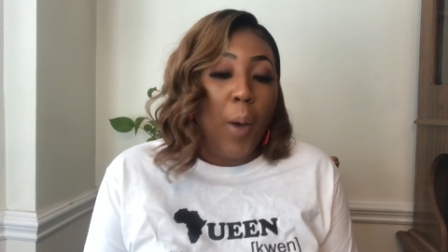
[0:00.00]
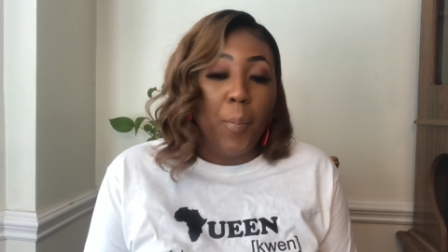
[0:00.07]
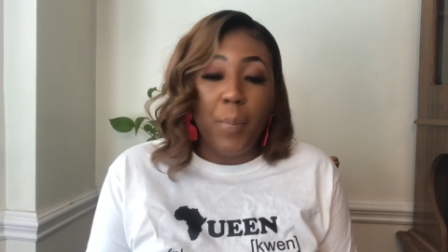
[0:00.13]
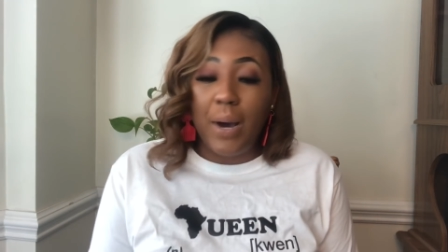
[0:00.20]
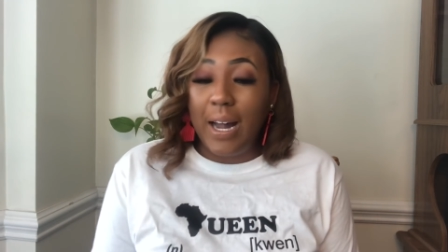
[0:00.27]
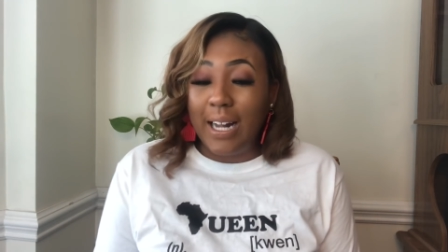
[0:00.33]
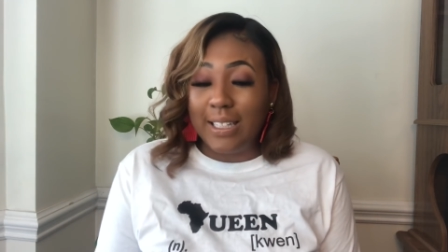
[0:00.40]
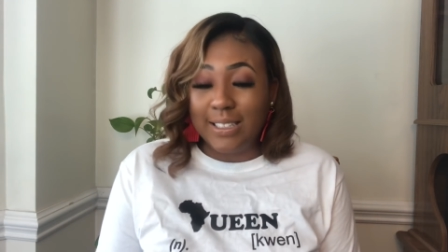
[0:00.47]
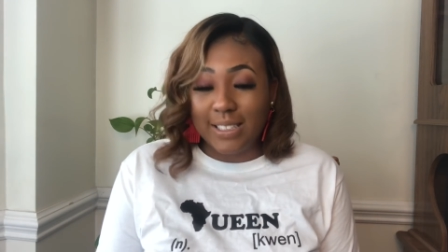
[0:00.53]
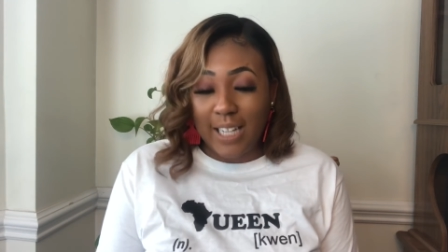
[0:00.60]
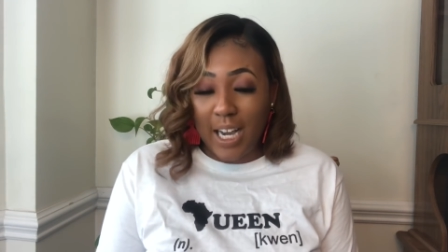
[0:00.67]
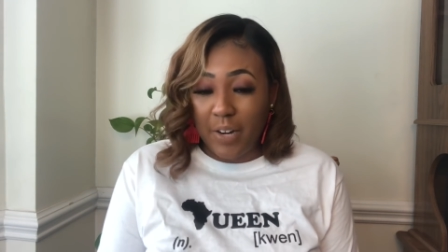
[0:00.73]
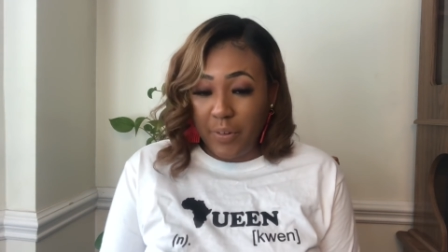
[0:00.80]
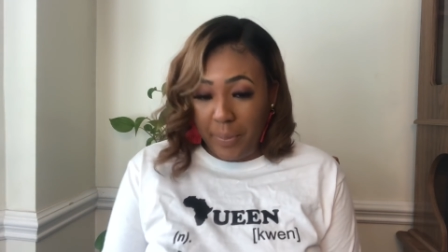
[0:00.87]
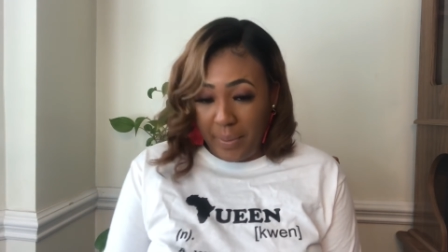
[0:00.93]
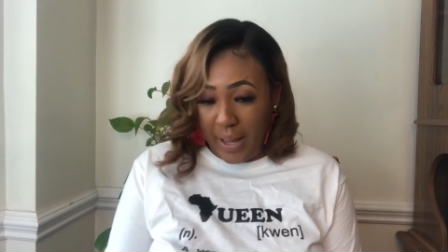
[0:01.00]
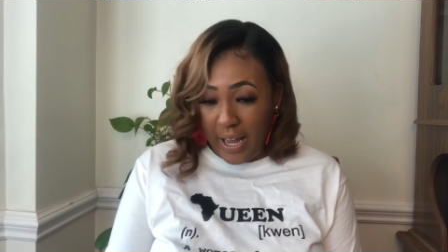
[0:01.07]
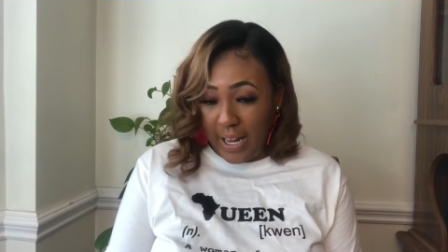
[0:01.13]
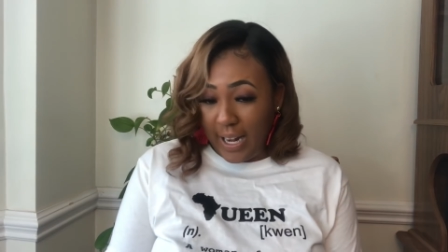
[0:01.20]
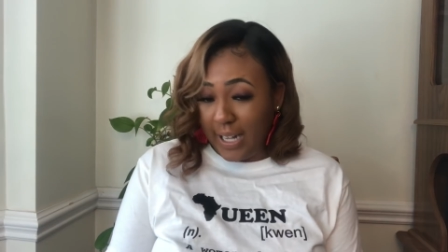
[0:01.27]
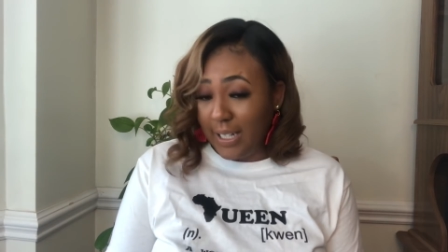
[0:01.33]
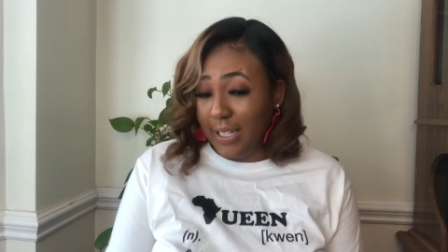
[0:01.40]
but aside from
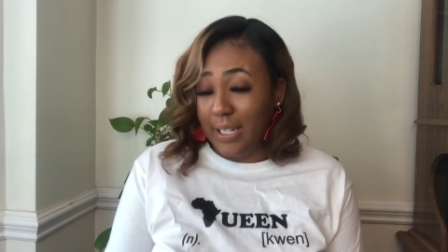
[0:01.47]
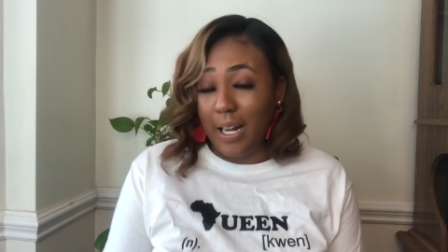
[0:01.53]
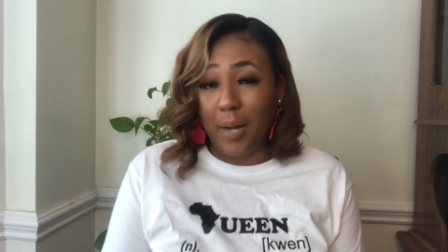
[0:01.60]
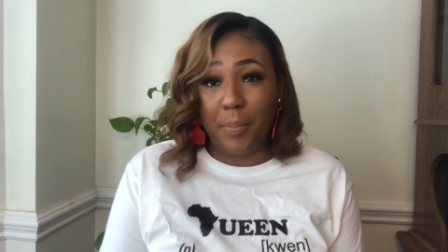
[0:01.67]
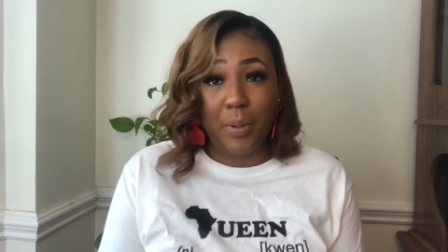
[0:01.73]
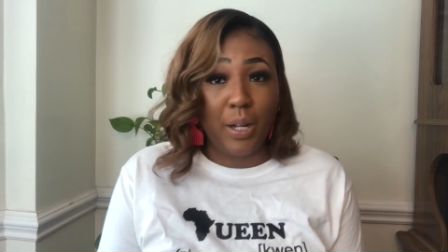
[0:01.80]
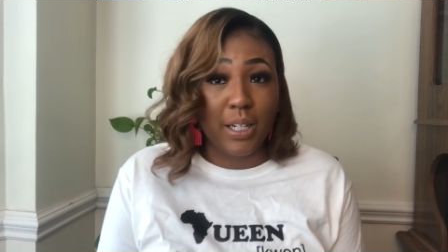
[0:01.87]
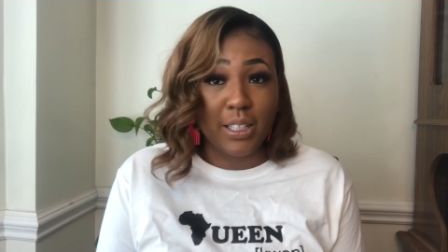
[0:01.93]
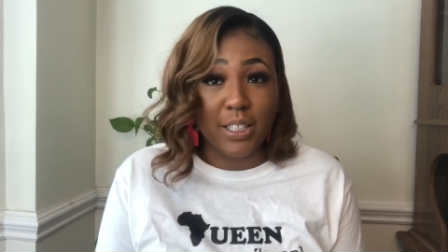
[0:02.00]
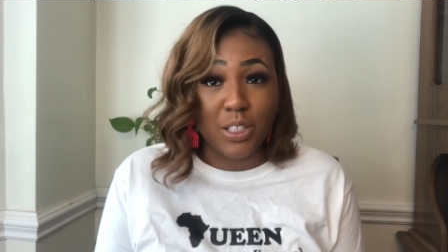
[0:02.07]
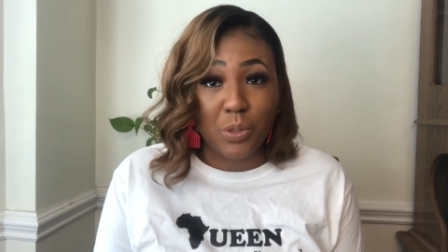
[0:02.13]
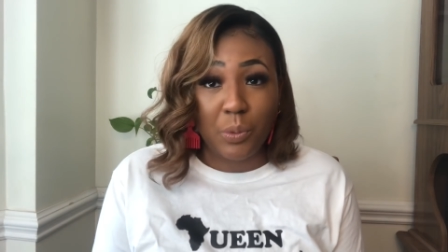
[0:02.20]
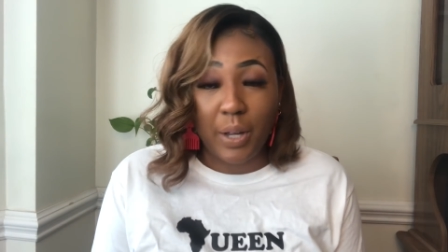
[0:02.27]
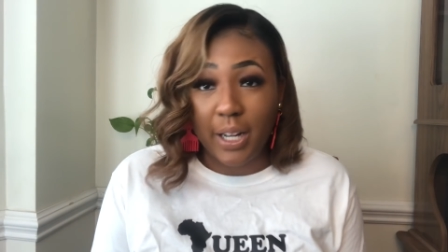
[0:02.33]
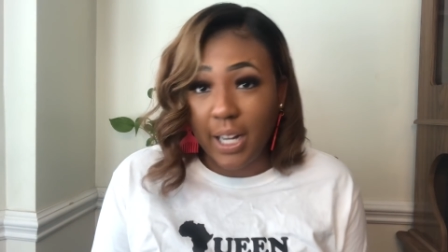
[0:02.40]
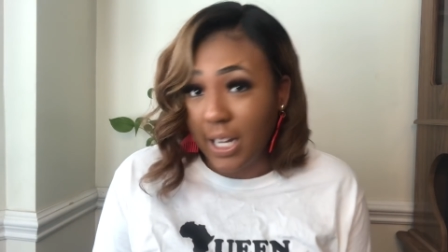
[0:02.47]
that, I did not pluck this wig.